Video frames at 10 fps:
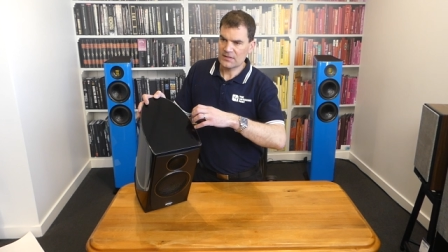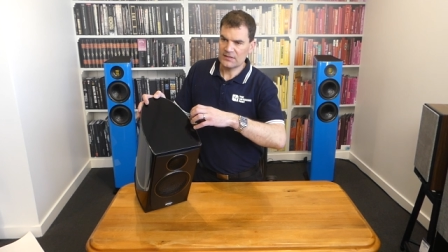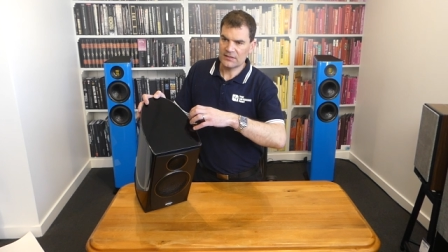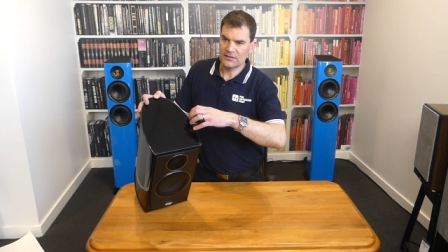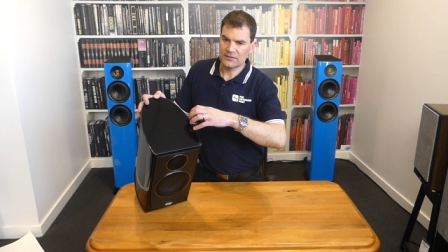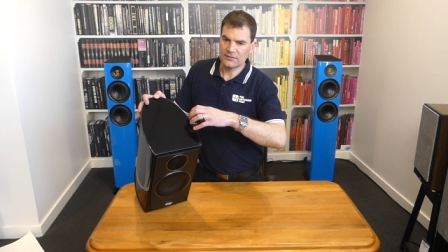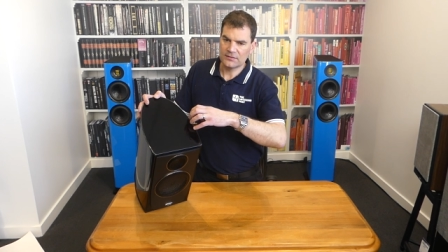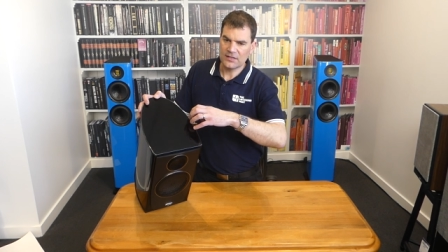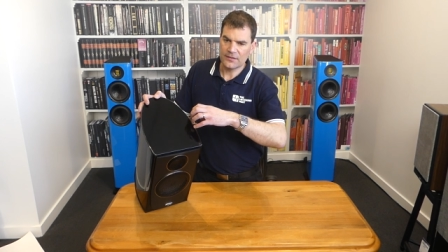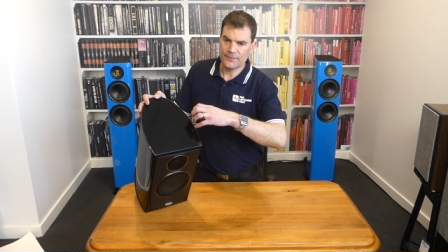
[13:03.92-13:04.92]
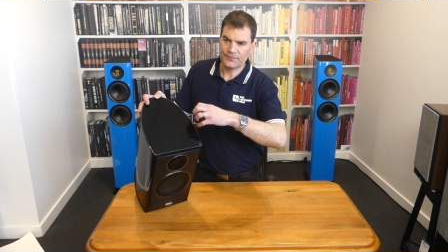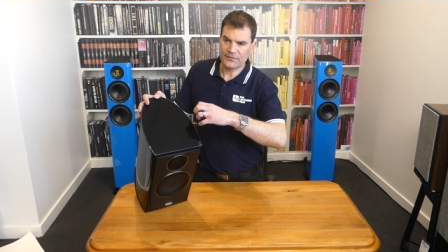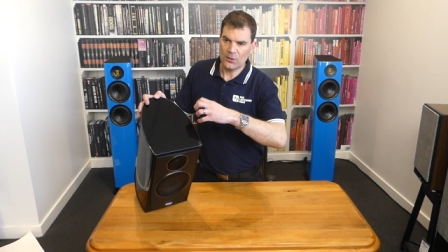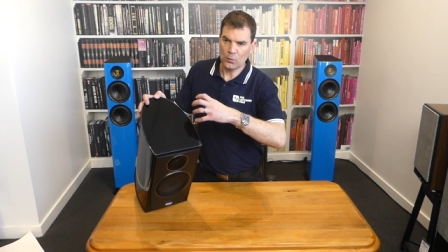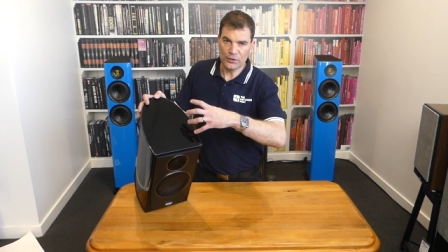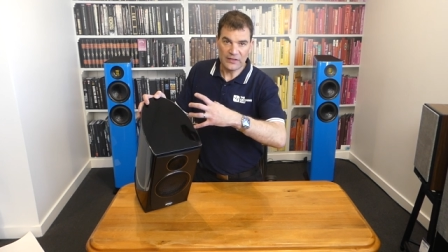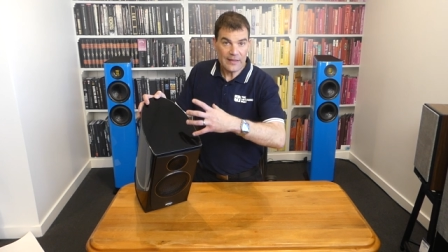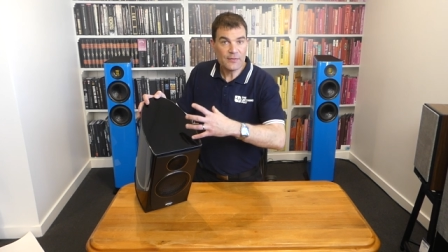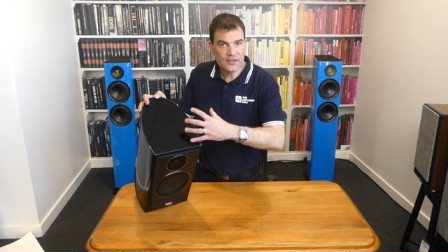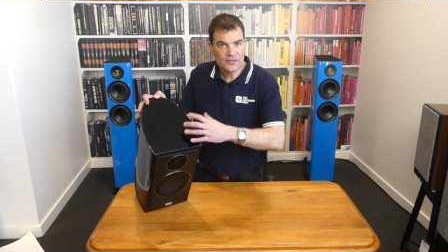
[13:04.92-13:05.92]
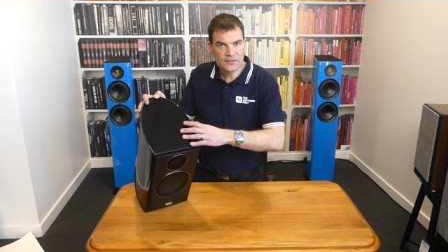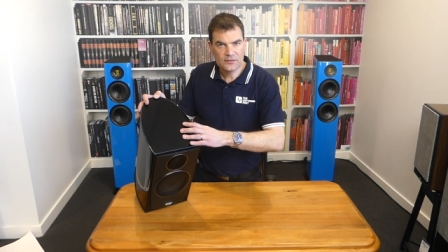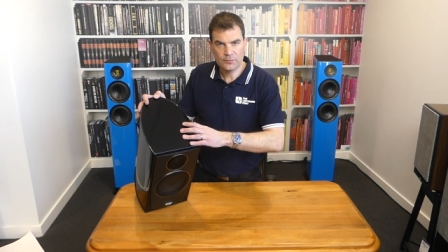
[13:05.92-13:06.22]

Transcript: uh, a wood laminate